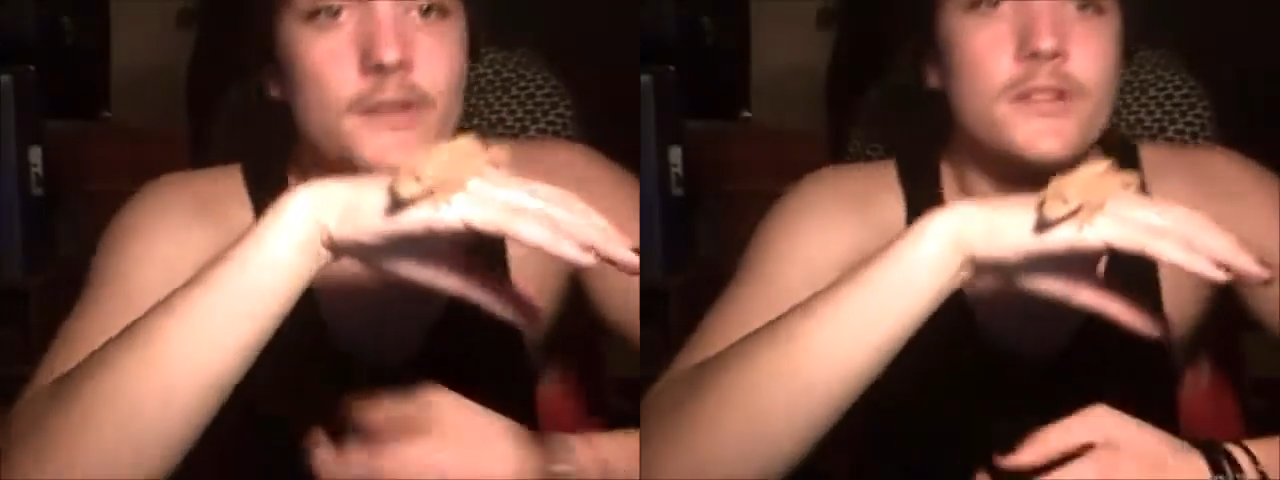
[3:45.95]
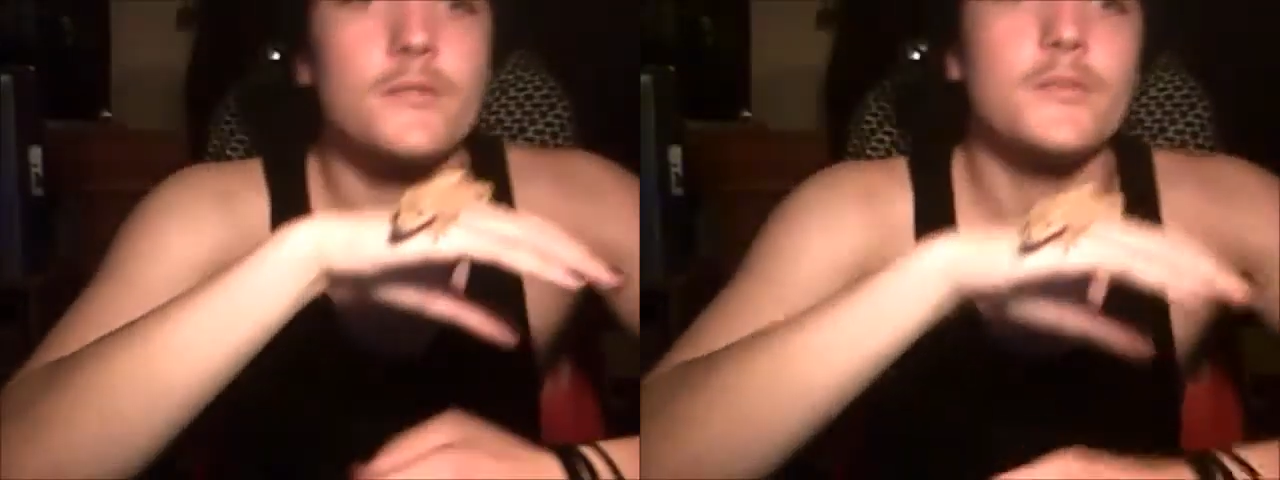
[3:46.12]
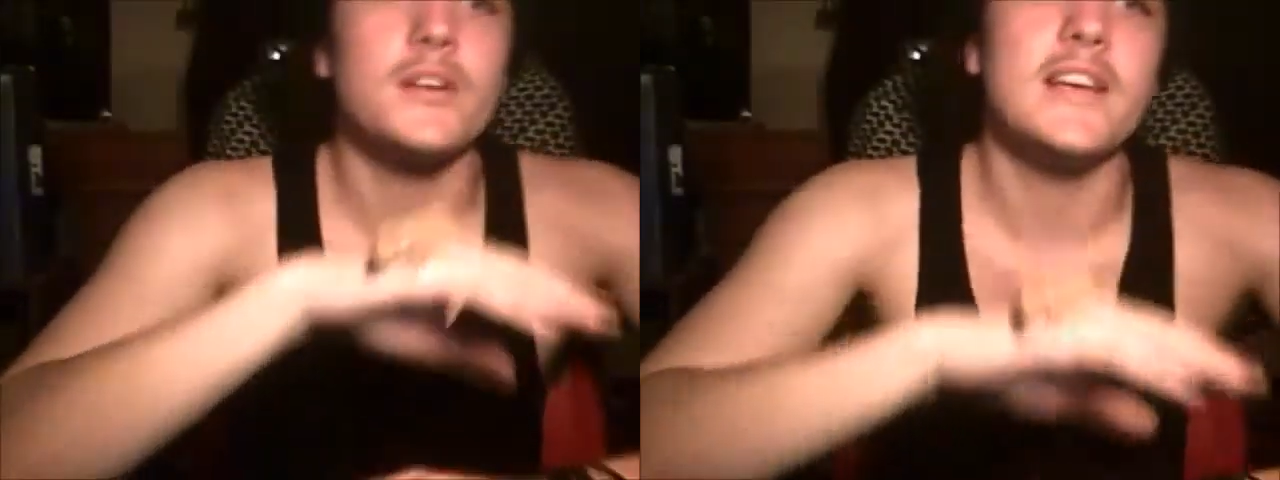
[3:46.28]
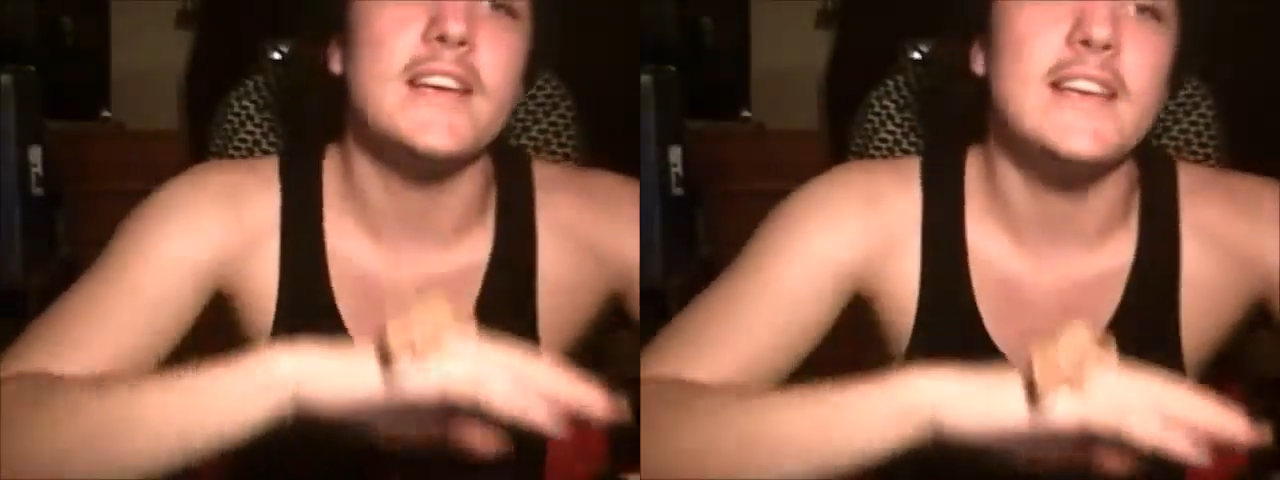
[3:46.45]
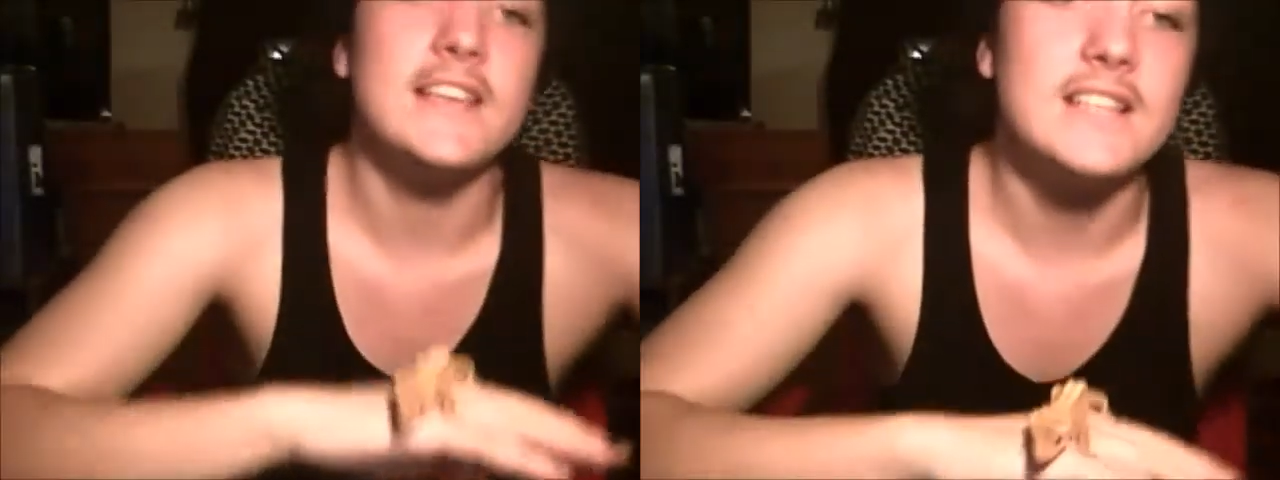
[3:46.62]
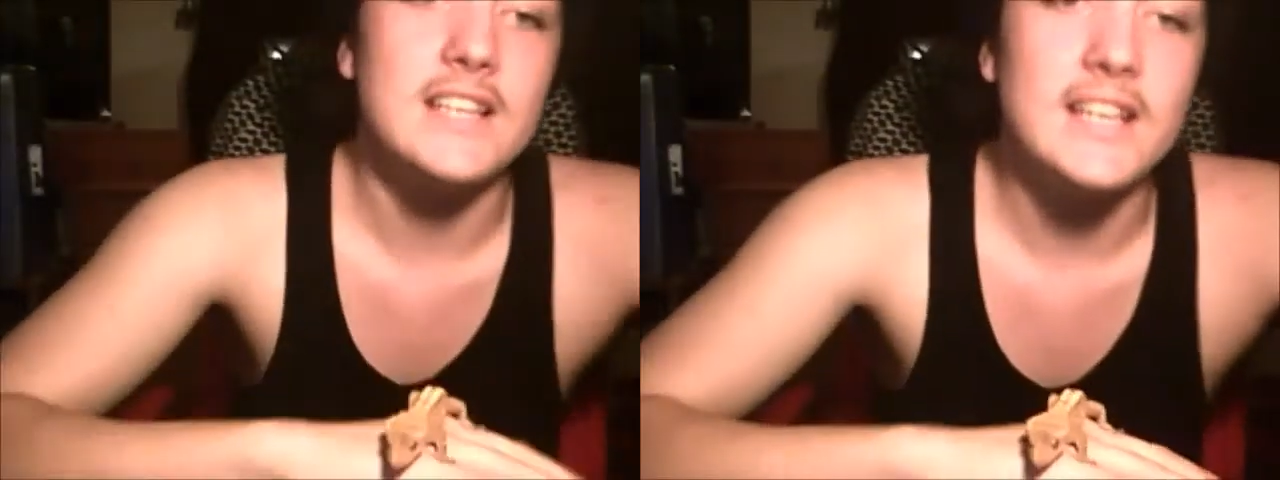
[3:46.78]
They're a really
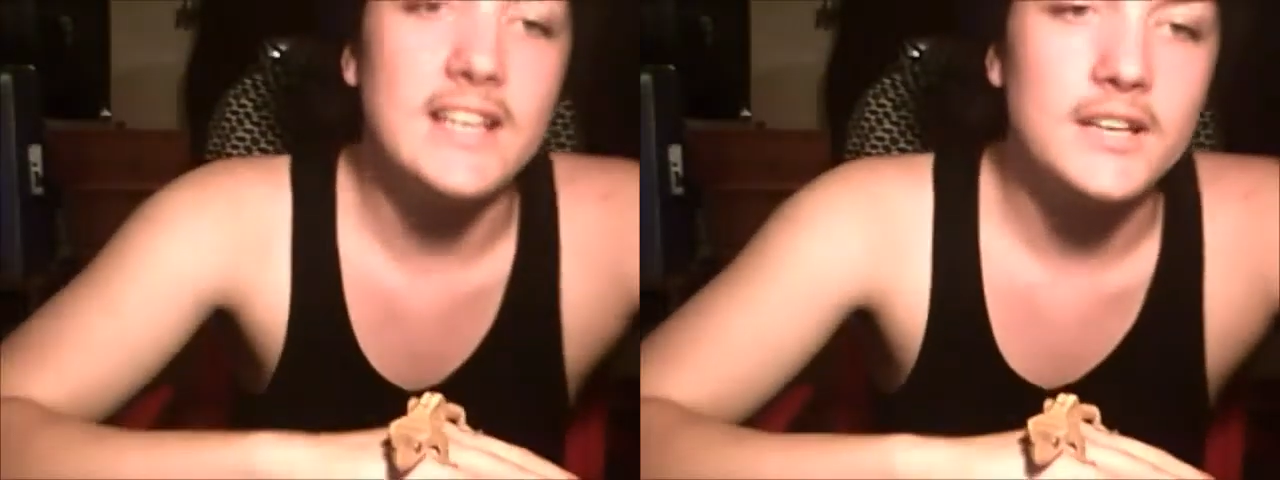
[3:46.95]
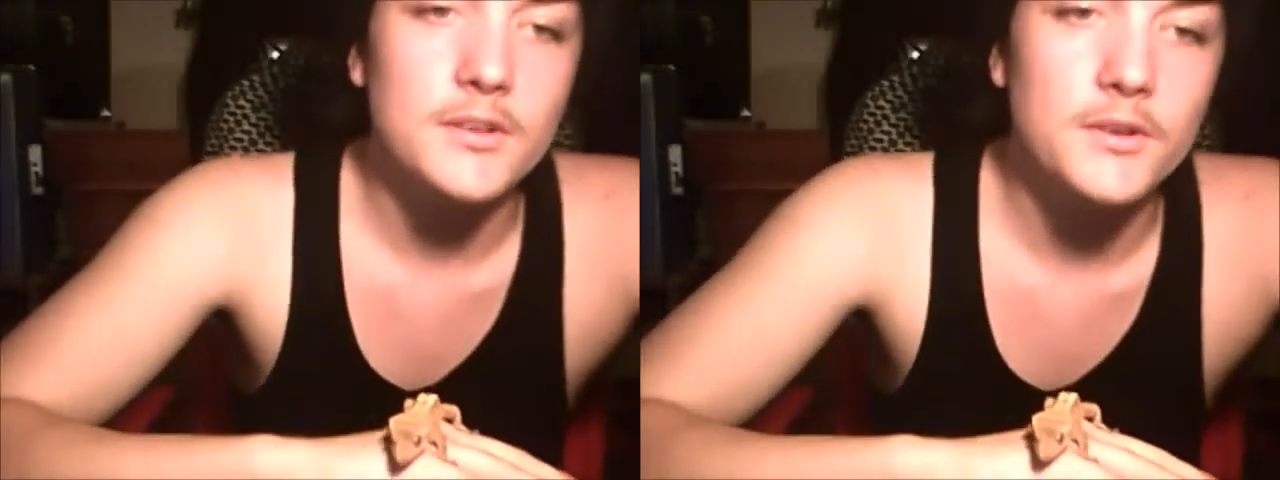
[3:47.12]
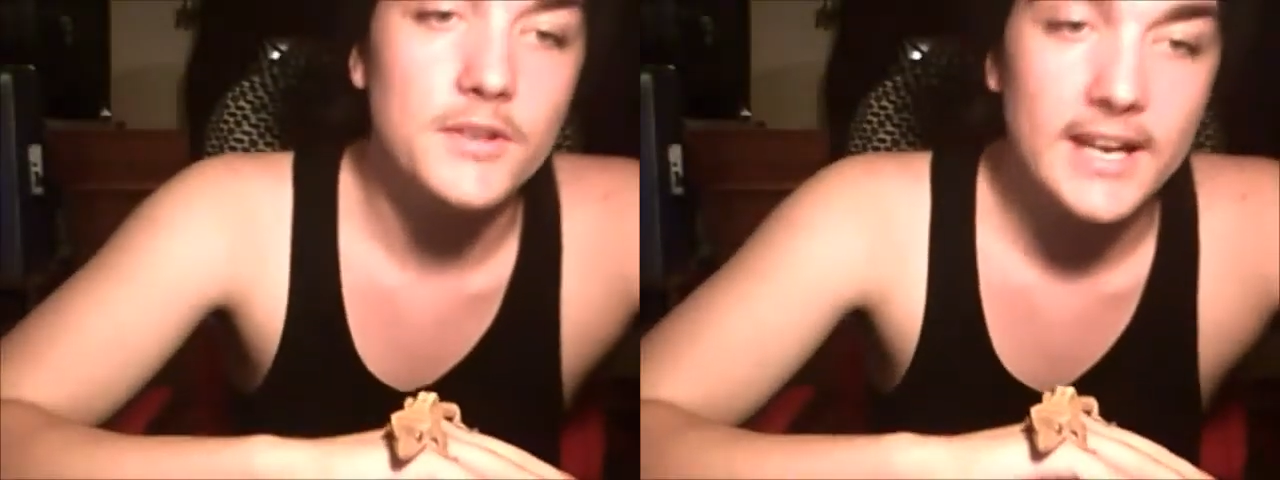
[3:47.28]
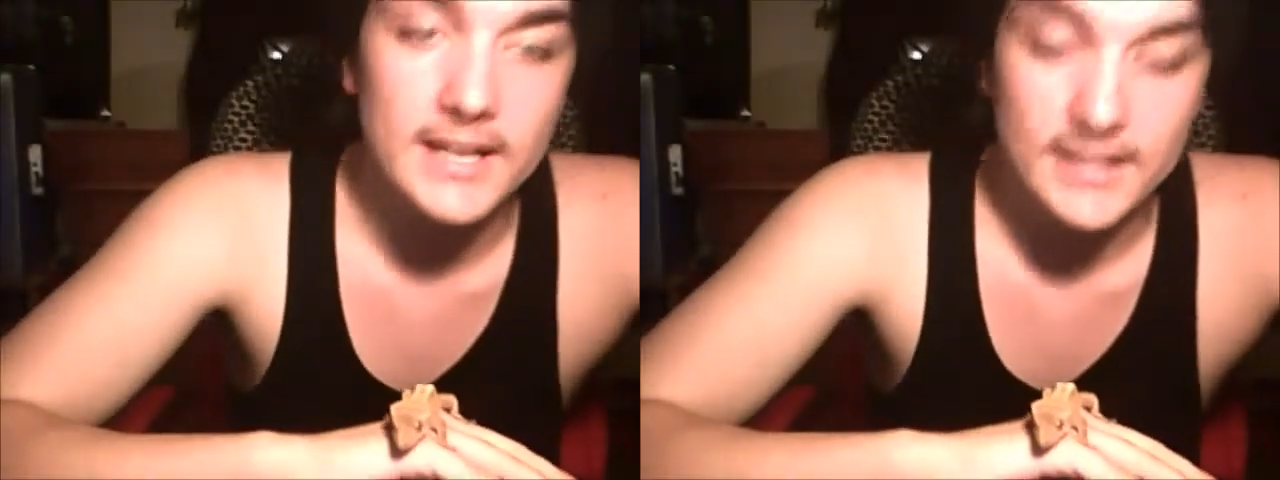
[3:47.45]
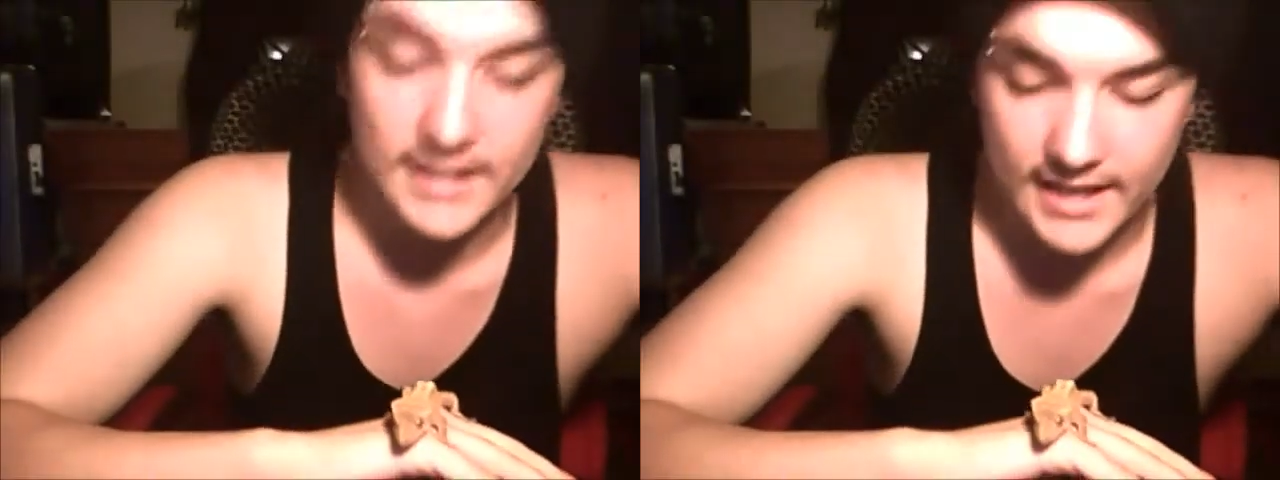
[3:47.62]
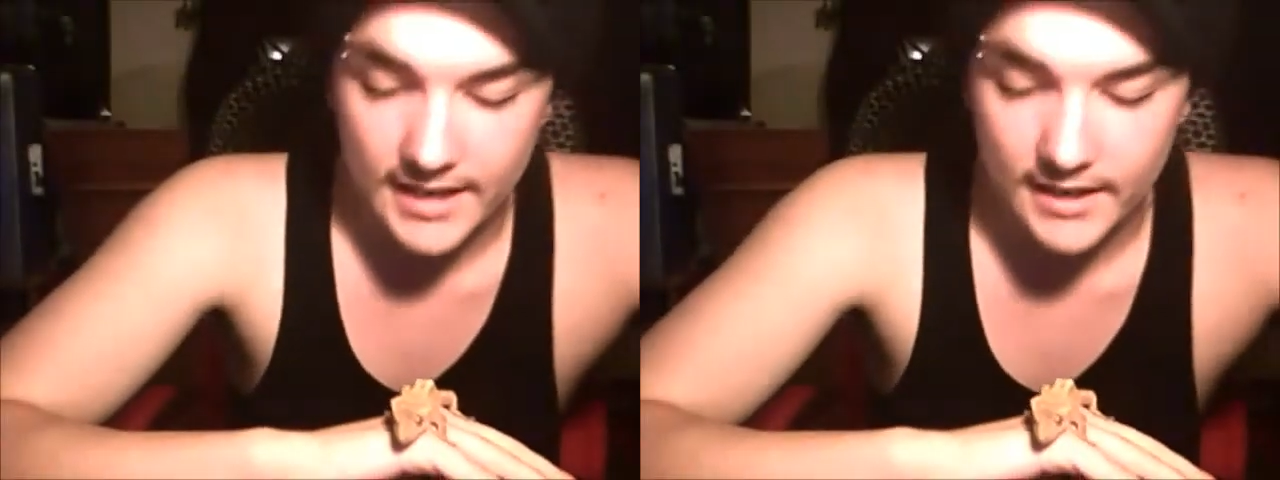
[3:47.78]
easily and good handling
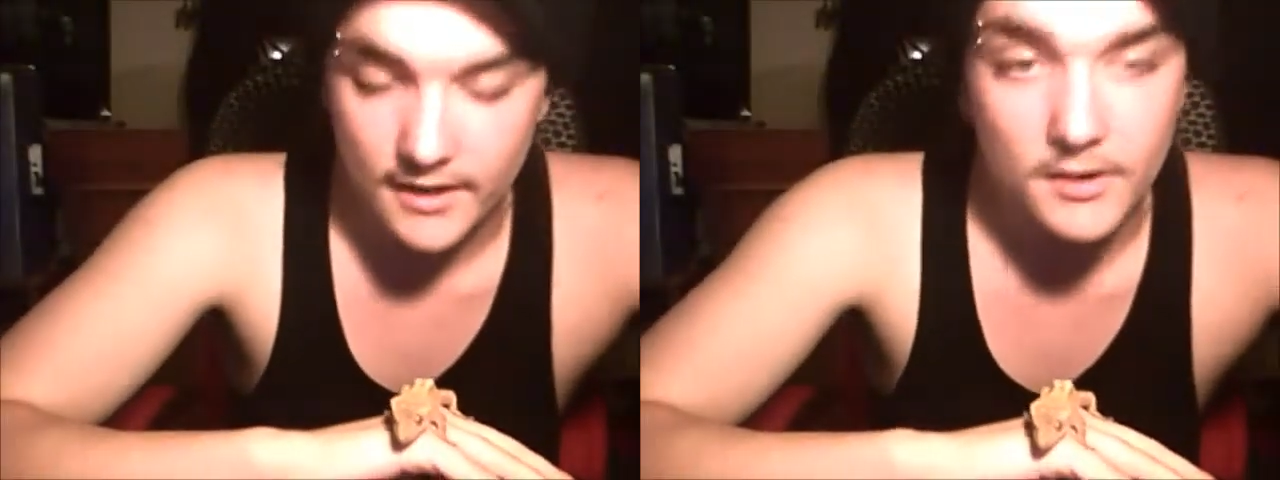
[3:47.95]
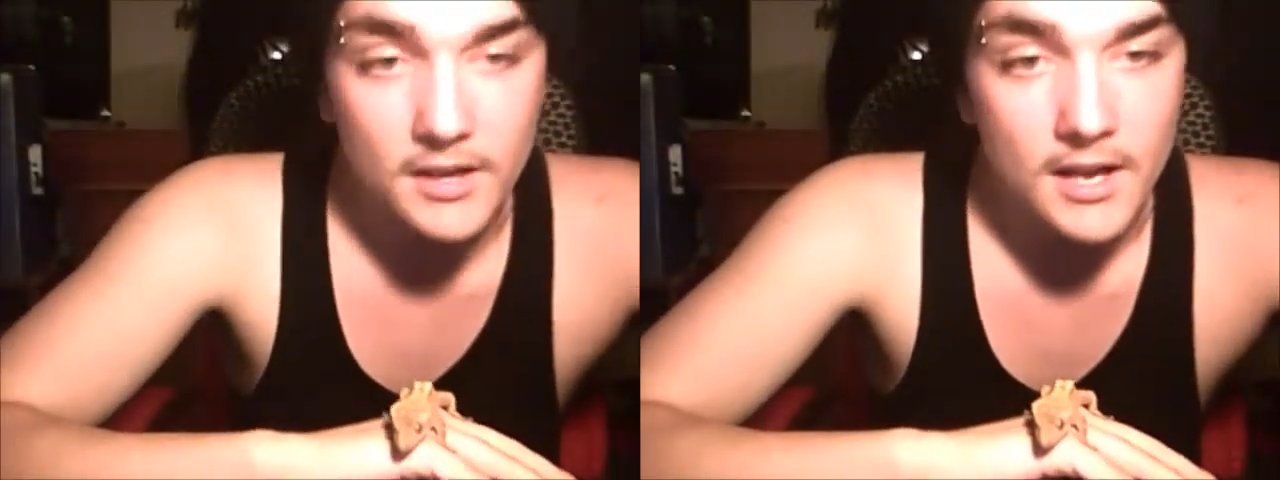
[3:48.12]
gecko,